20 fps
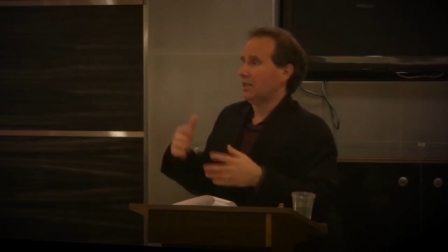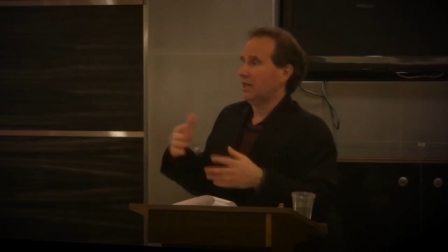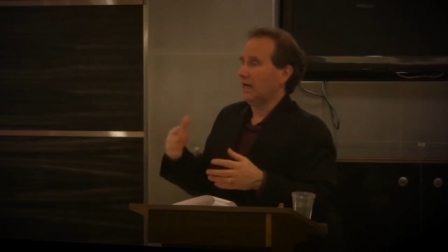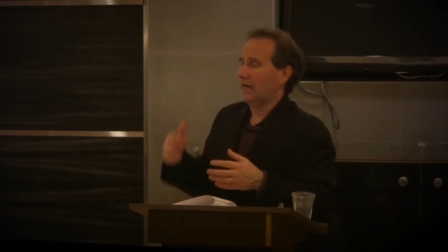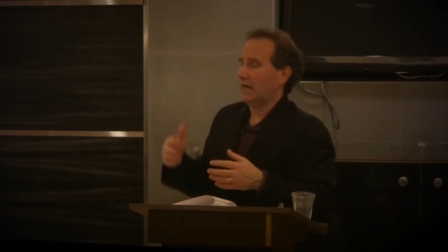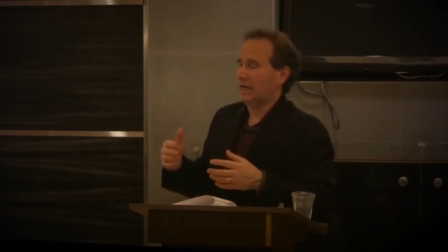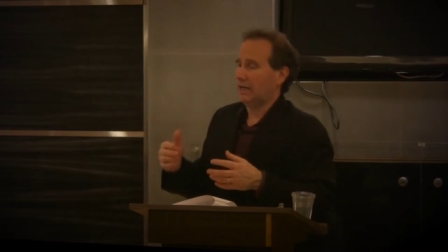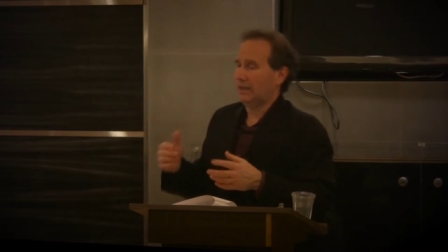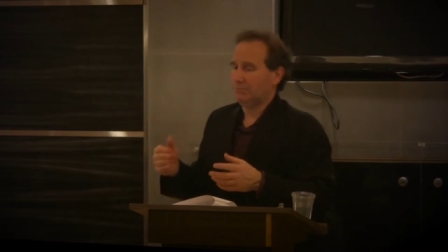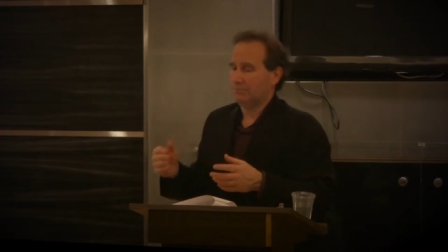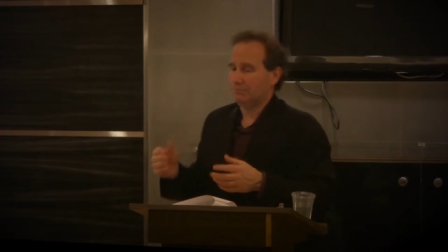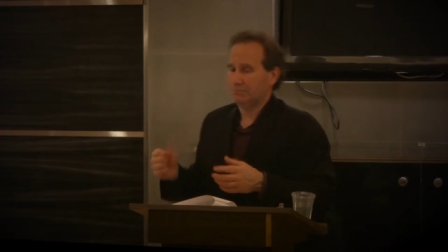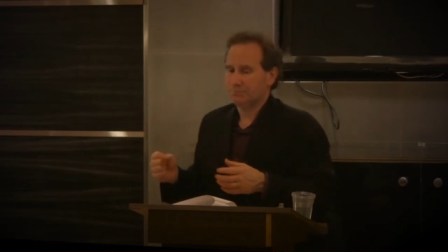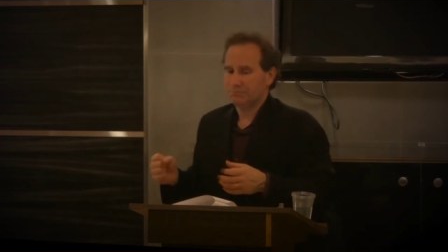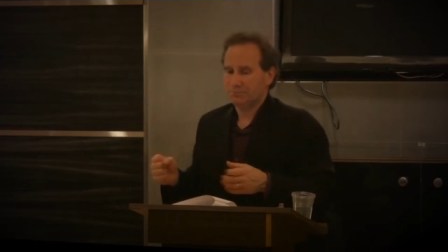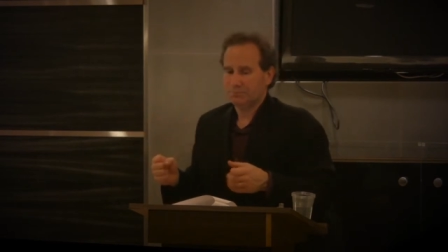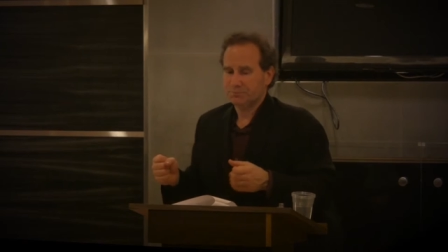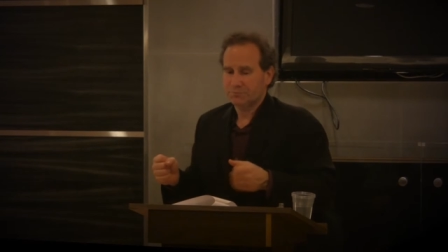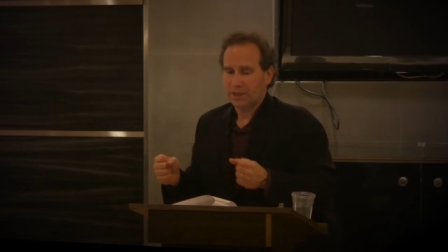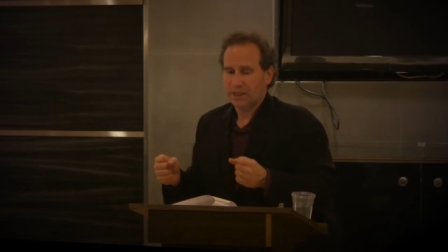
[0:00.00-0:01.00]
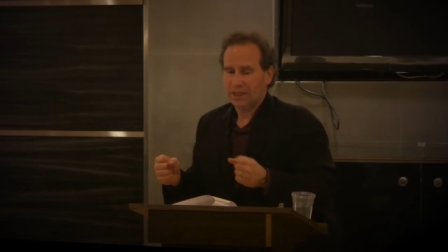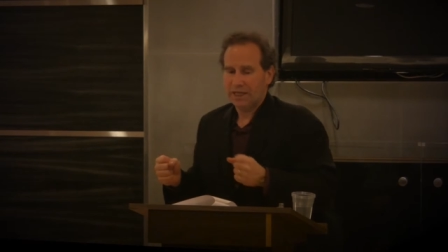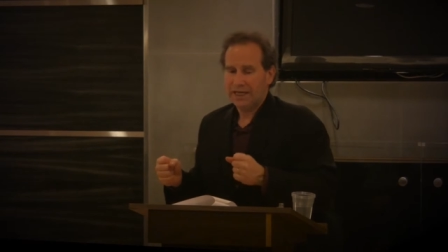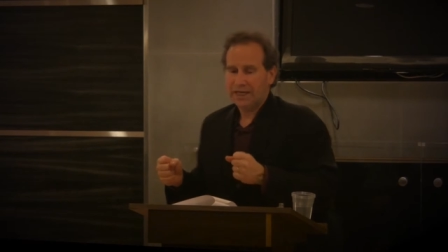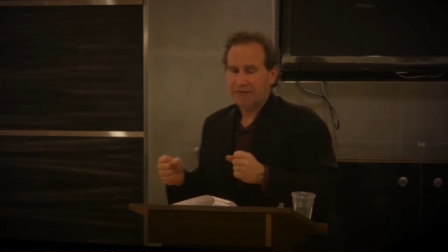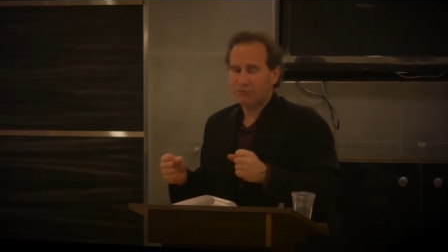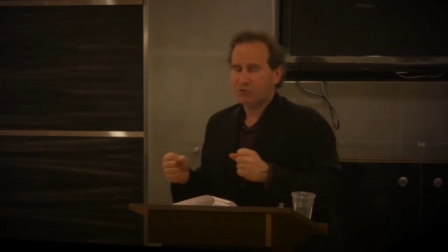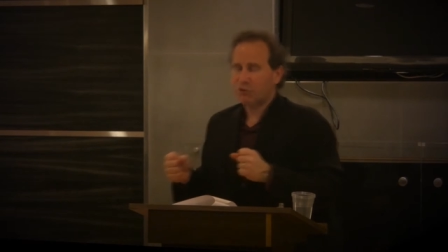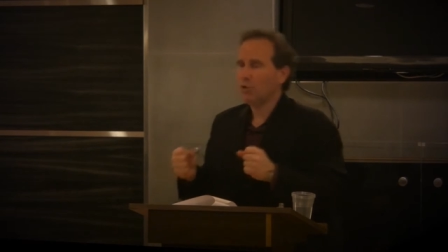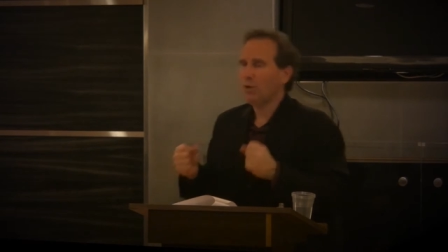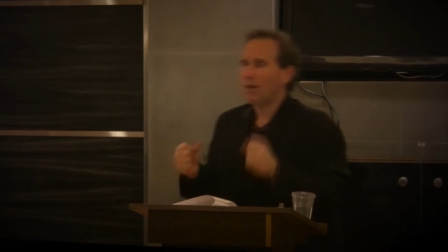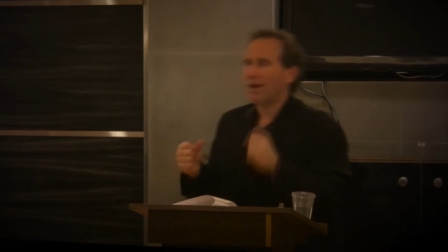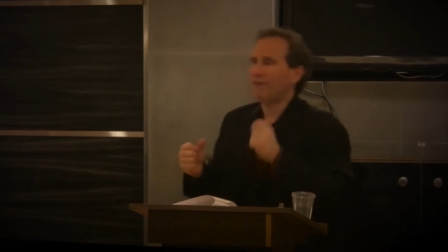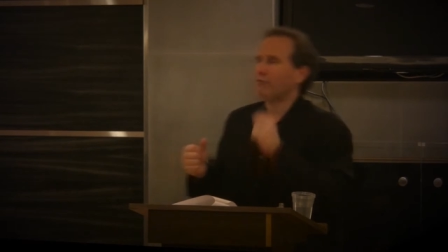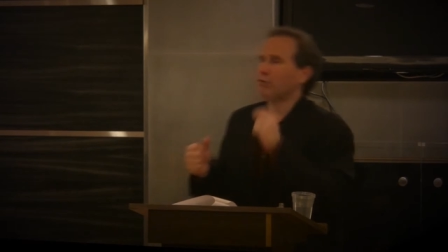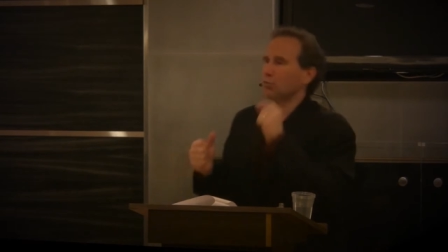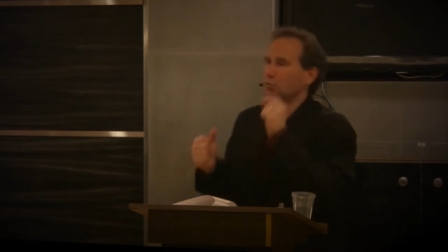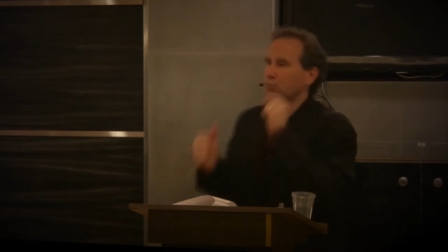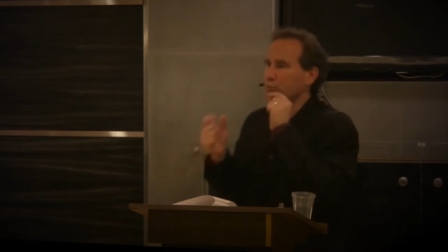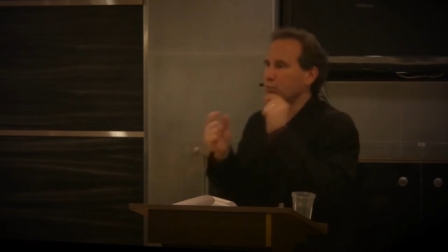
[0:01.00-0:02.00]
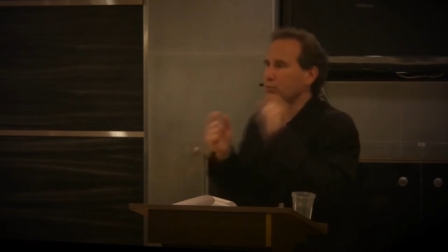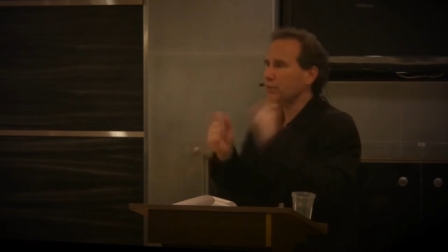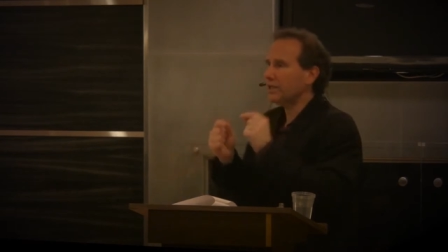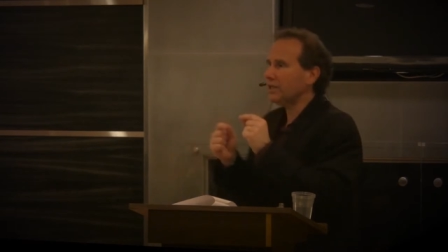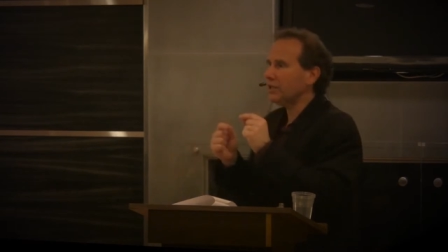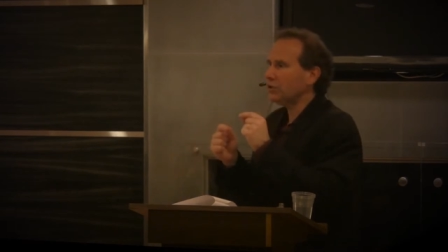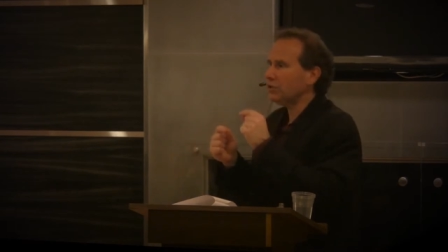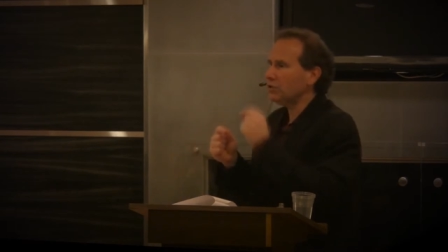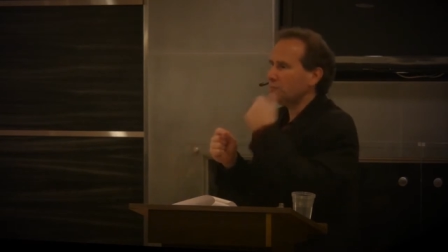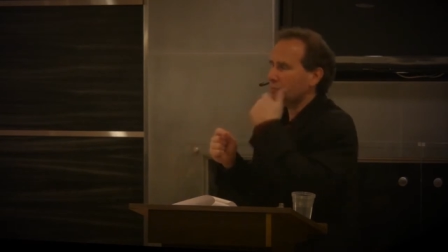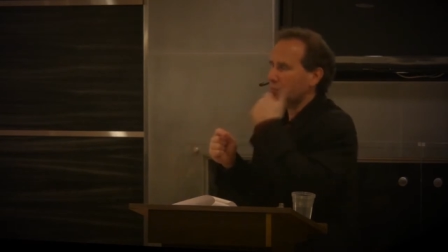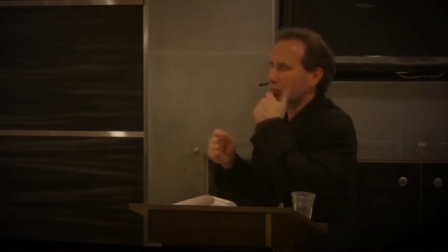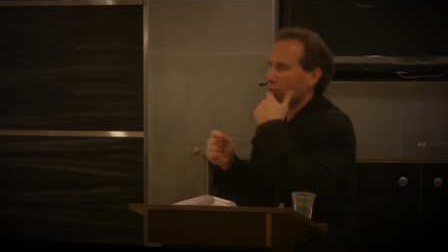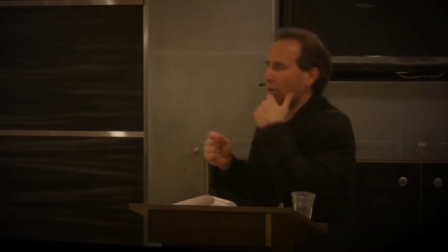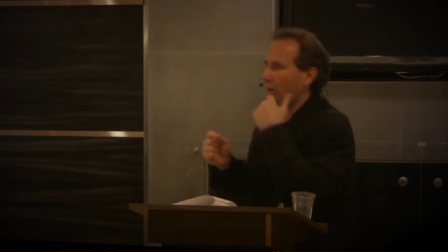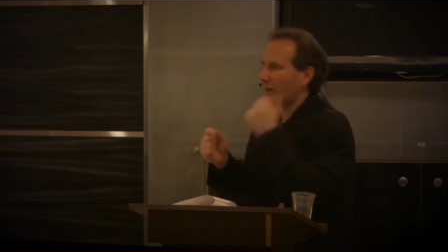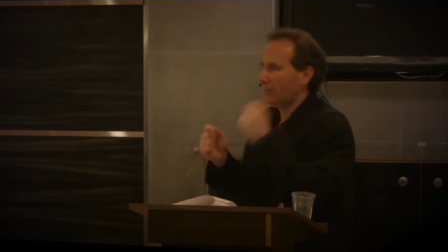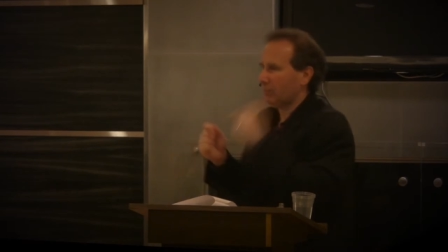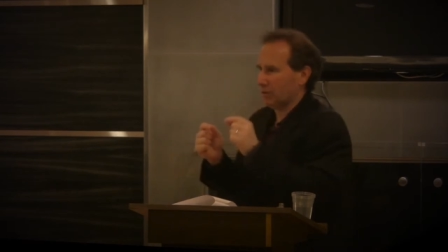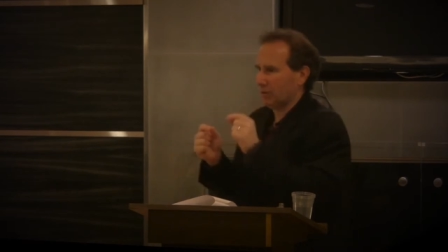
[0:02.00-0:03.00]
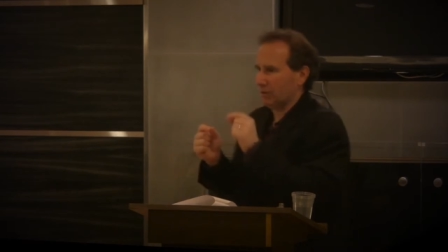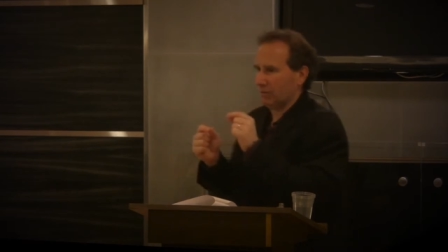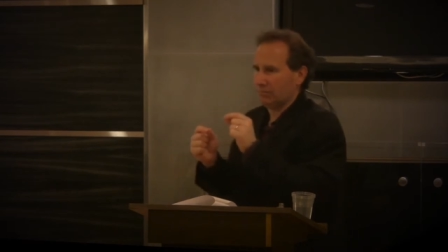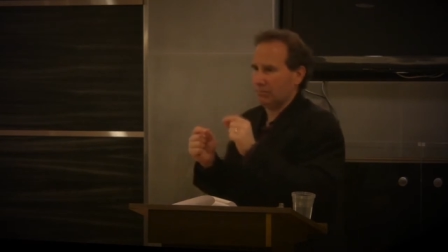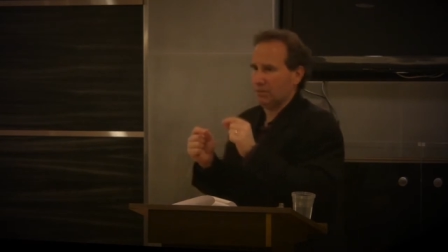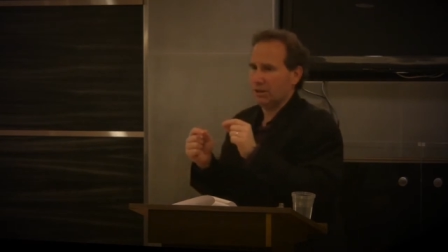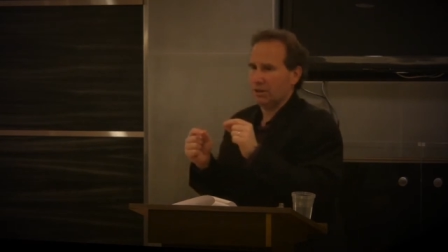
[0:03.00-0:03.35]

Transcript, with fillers: Um, if you have a real problem